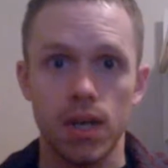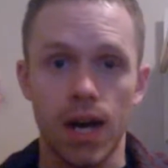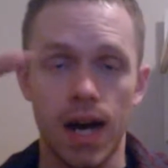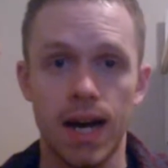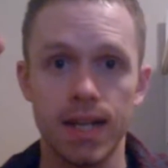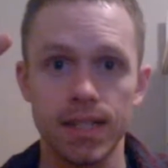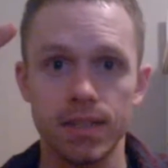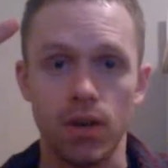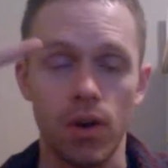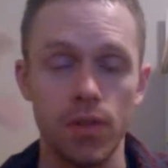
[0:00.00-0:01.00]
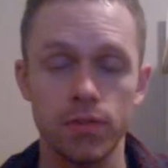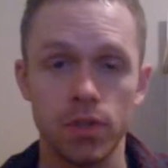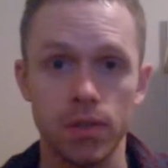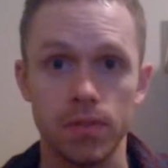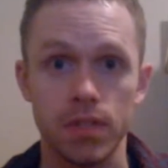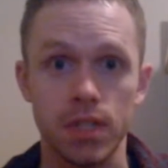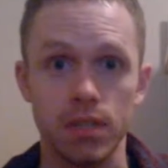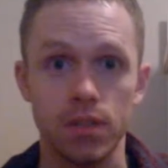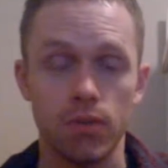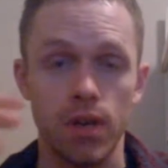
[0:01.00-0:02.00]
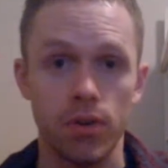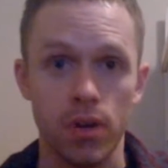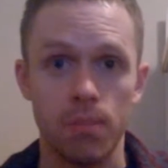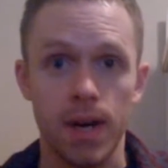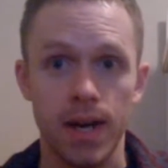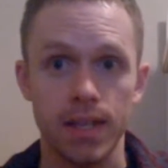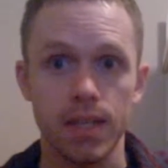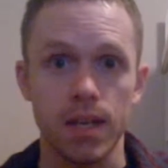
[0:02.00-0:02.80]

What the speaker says: eyes, all the surfaces around our body